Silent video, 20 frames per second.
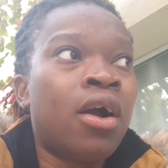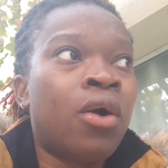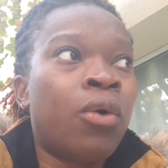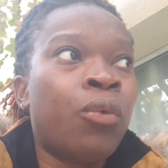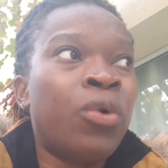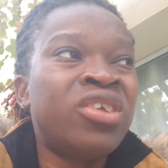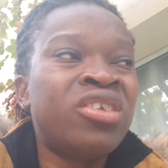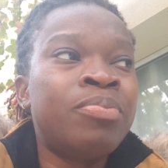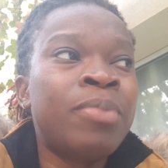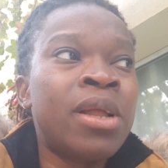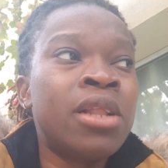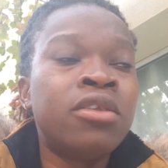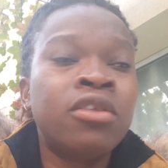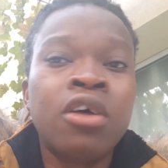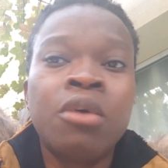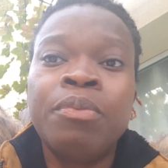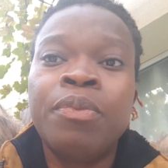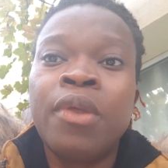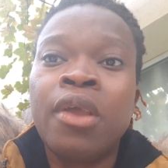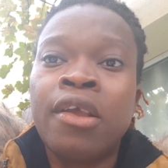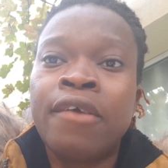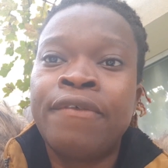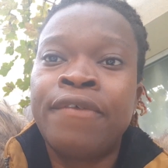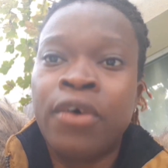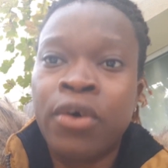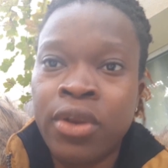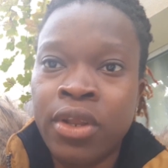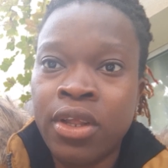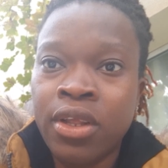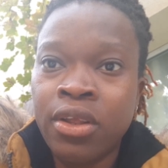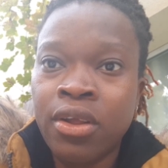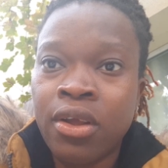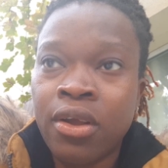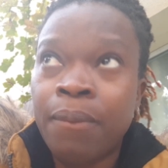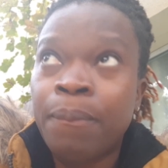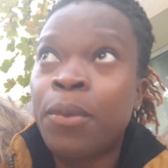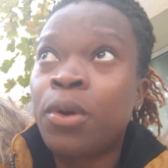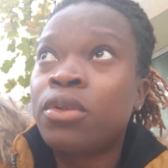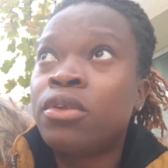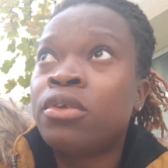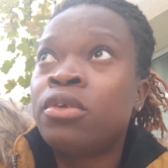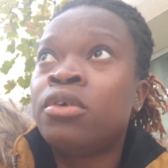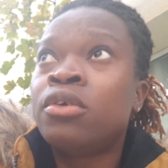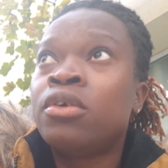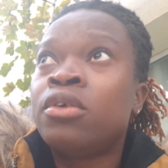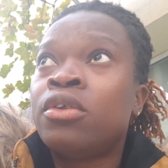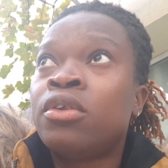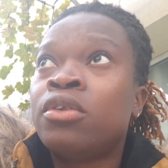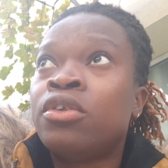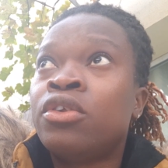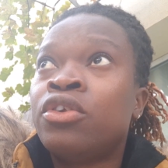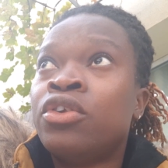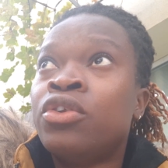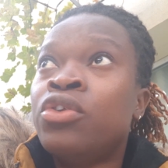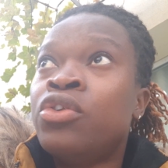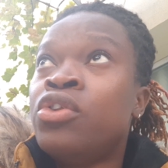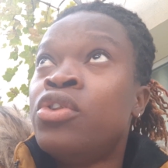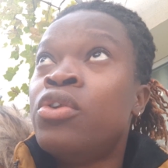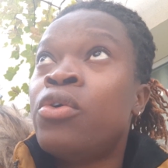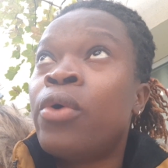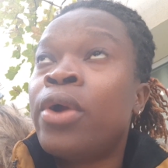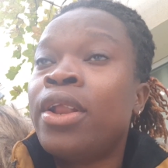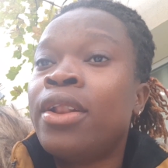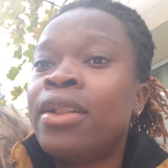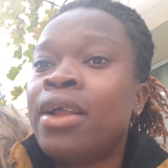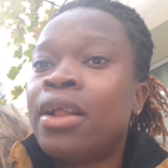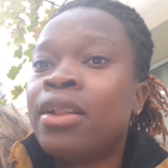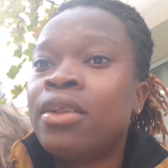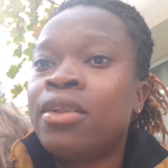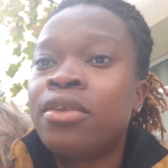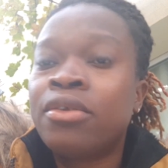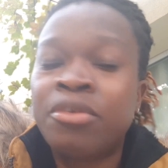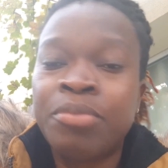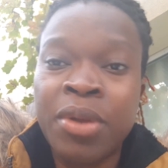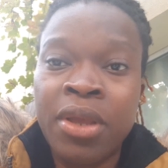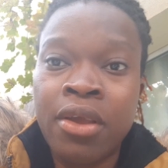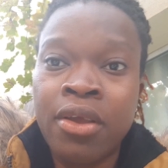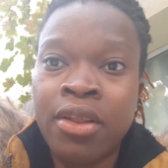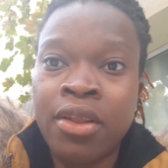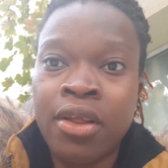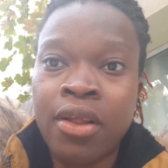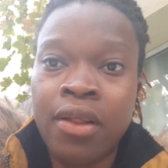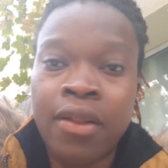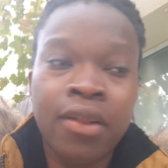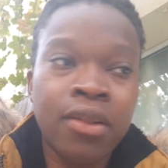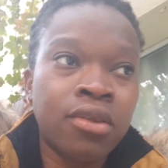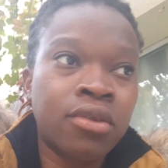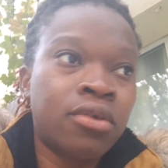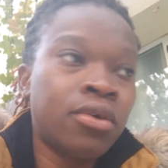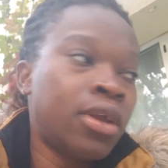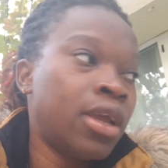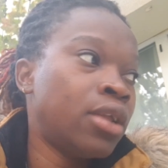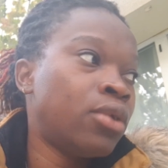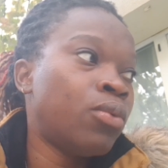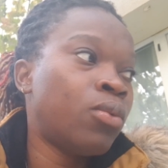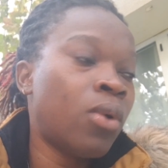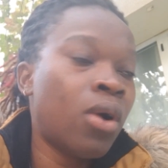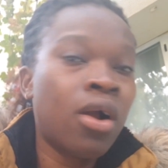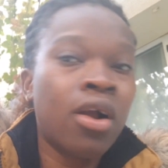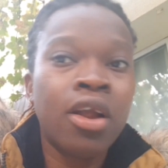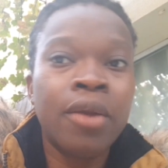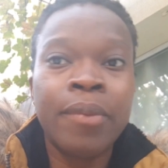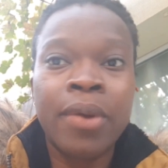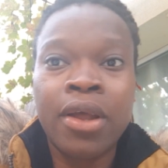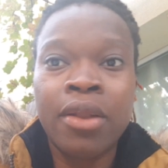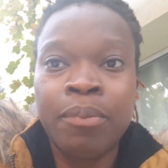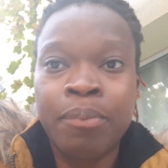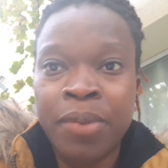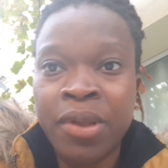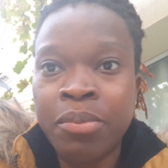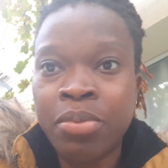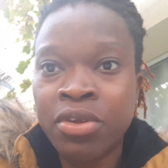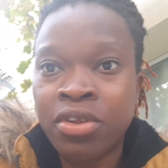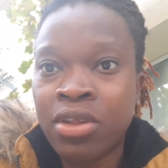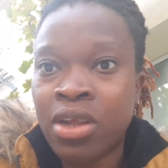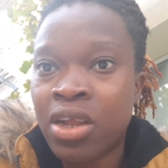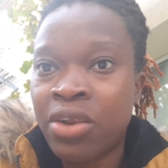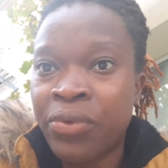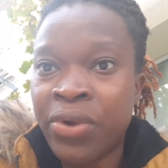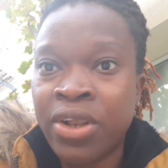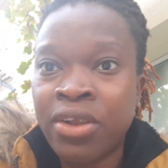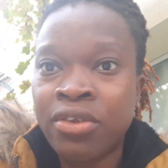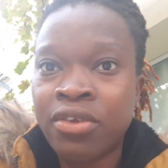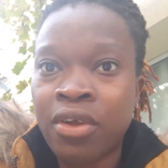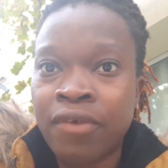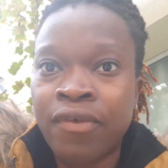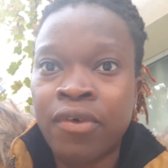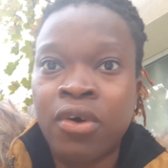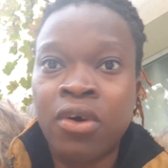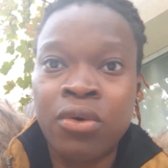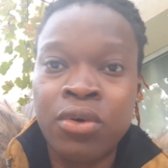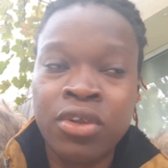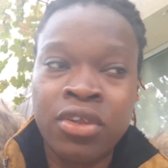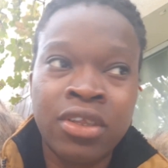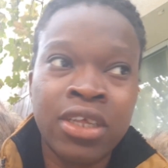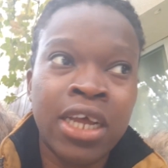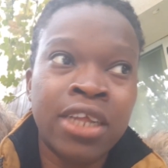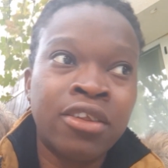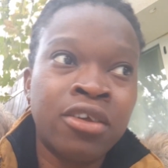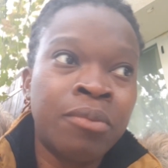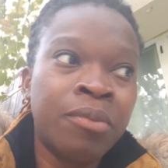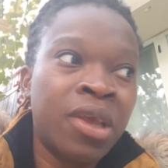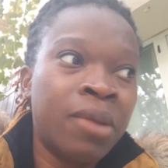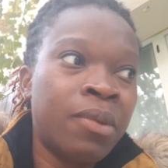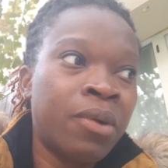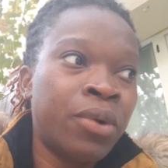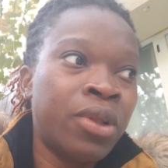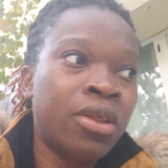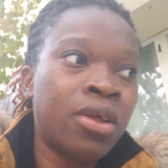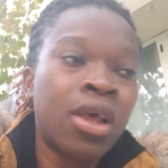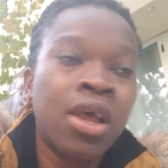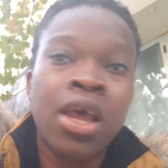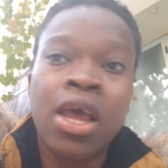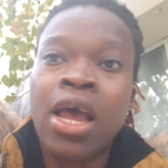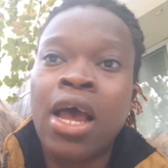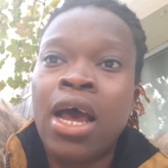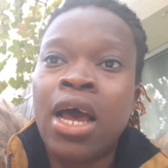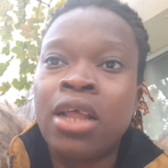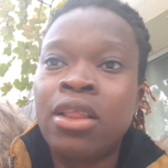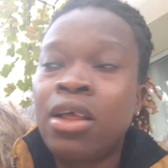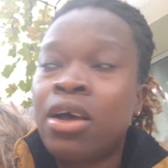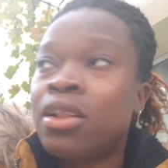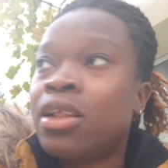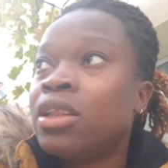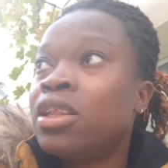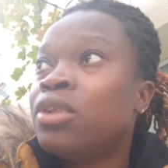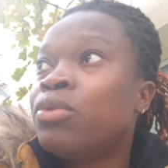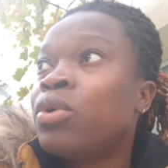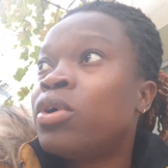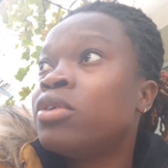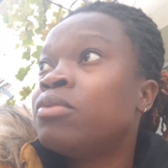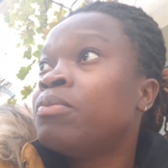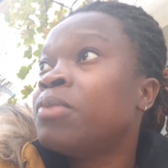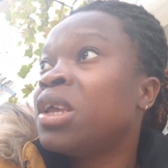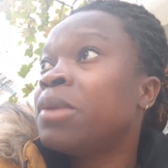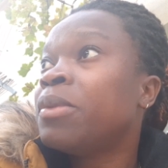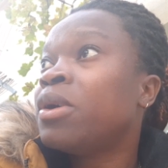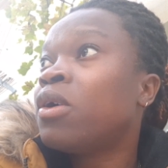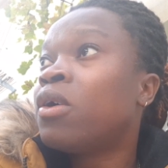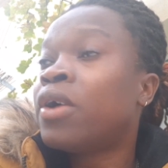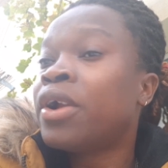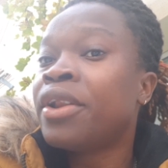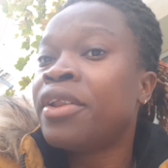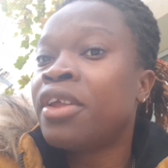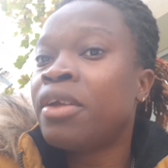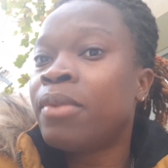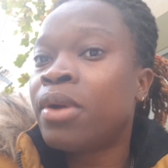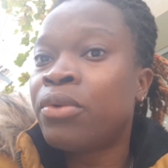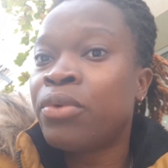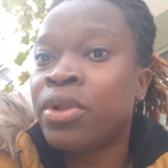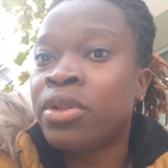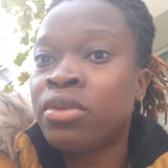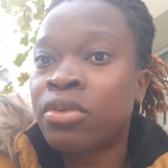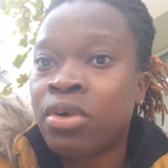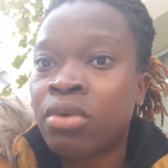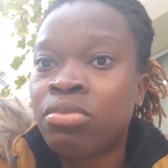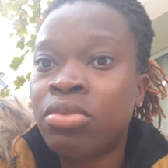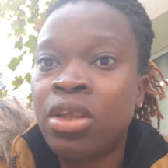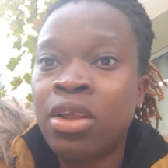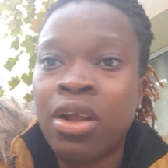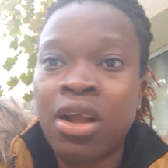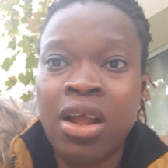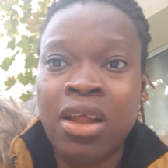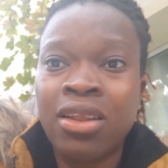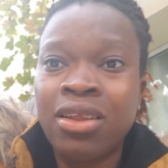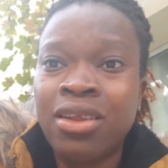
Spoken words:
we smelled something funny, but knowing that it is beginning to get warm and people start doing stuff outside, so I thought that it was maybe our neighbor doing something. It